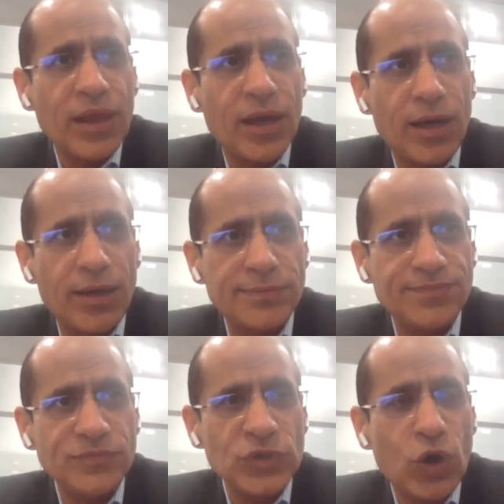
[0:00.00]

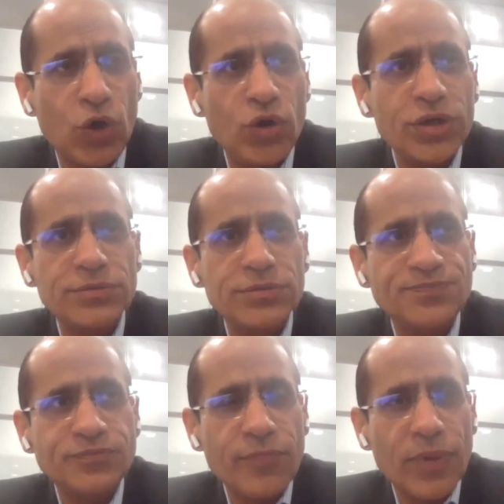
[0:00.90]
or
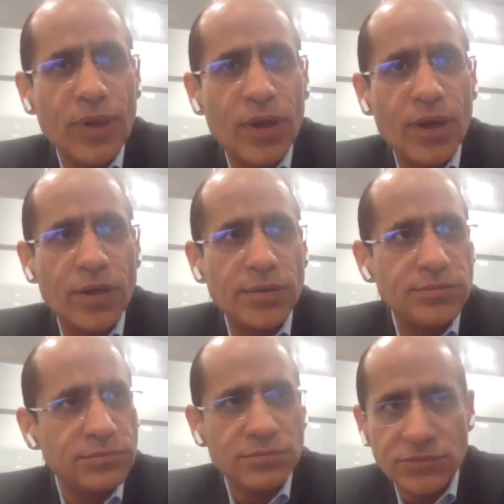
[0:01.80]

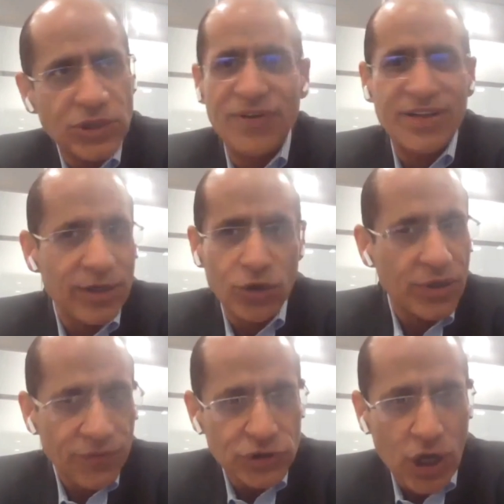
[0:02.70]
whether they're
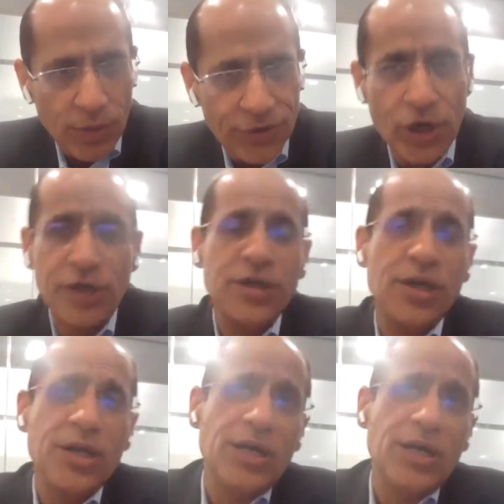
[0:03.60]
looking for job or not,